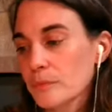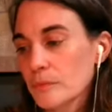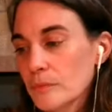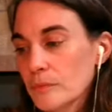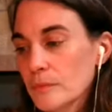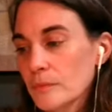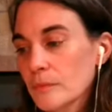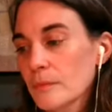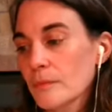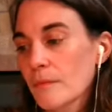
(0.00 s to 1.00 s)

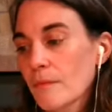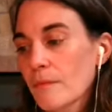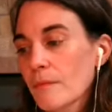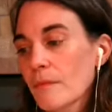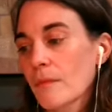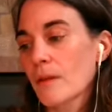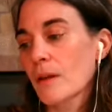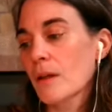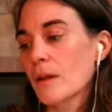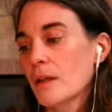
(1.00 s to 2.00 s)

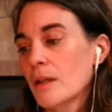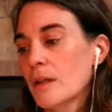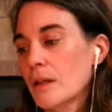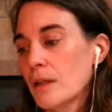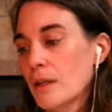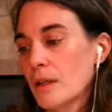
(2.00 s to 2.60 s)
Nothing is said.